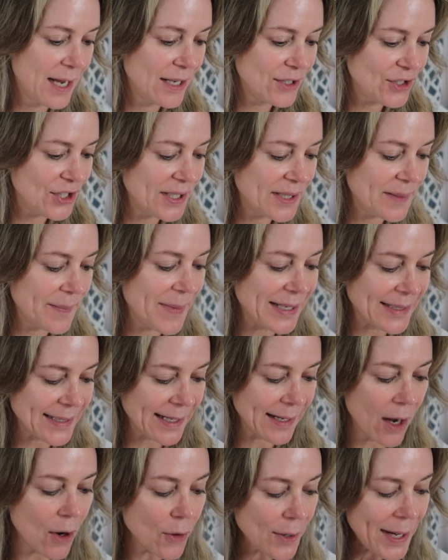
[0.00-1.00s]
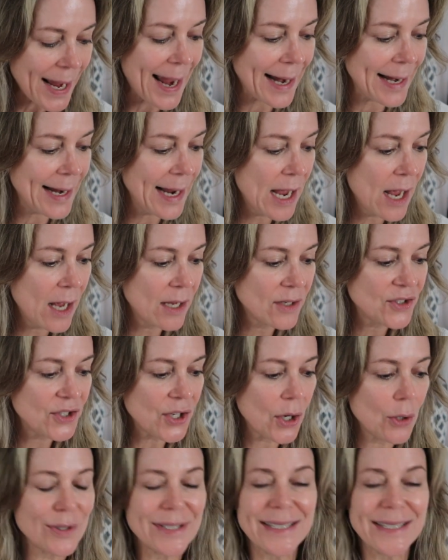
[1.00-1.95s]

She's amazing. Okay, so